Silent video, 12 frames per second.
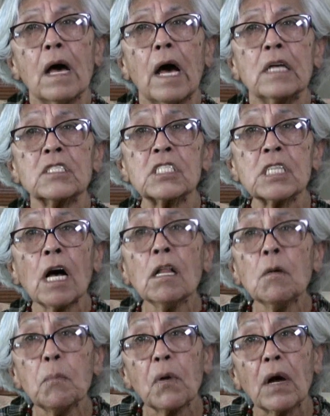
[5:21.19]
and
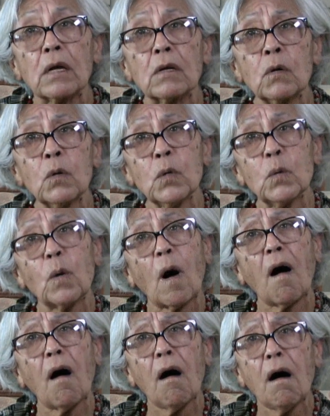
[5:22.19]
celebrate who you
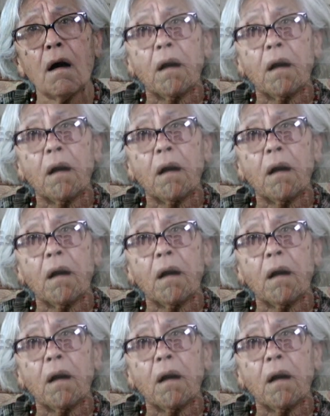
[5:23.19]
are?